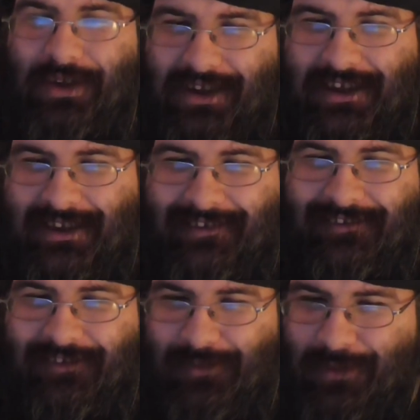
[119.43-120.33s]
it
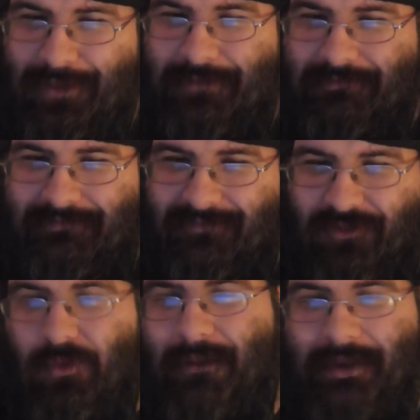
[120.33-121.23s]
is who is
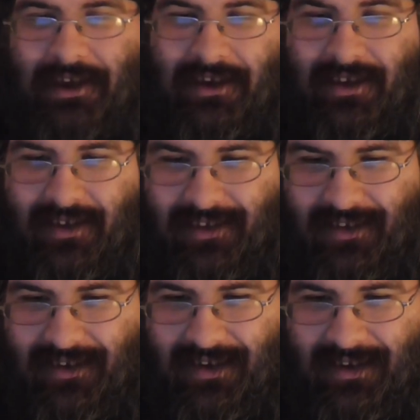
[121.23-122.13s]
swapping,
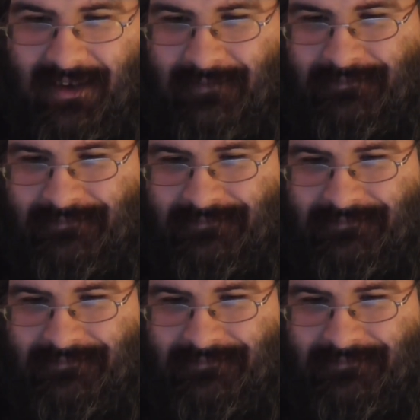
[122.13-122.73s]
um,